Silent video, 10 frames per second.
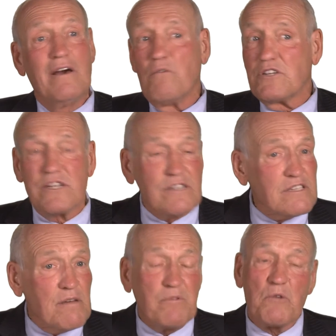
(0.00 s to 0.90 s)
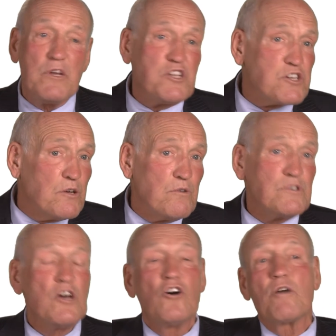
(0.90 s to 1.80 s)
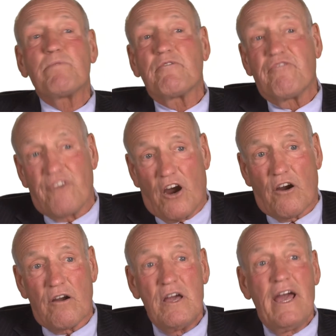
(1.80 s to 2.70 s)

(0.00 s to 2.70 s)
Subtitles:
which isn't something we choose or prefer,